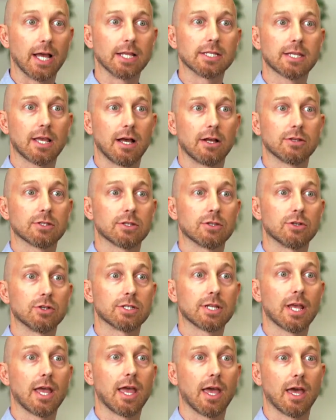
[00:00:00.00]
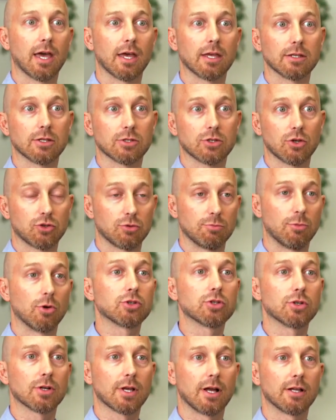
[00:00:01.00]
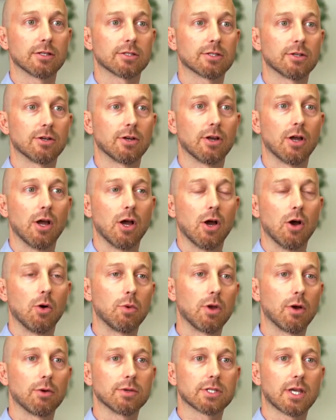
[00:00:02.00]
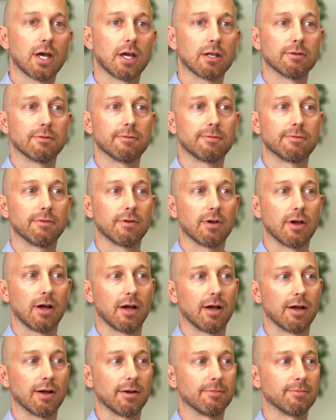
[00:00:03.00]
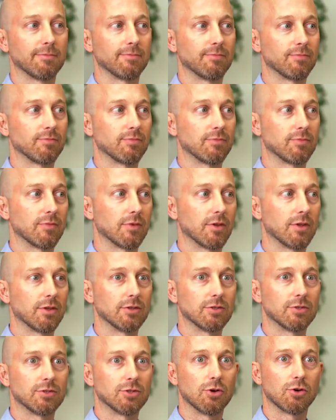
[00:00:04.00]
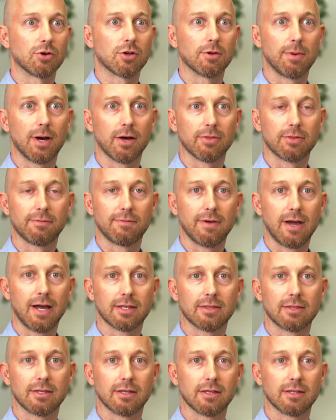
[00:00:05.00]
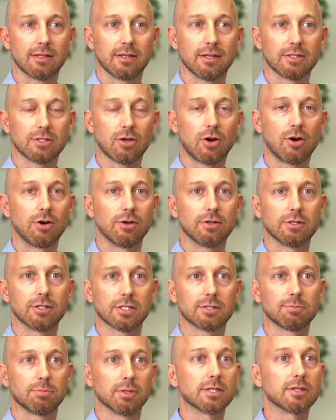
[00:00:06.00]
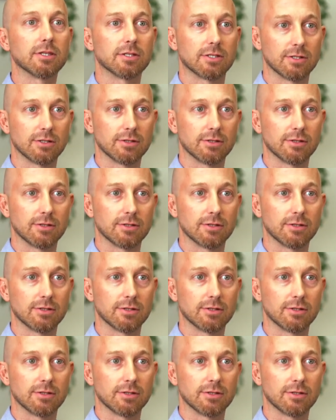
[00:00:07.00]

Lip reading: guidance counselors and a social emotional counselor, we always kind of joke about the fact that it's hard to split the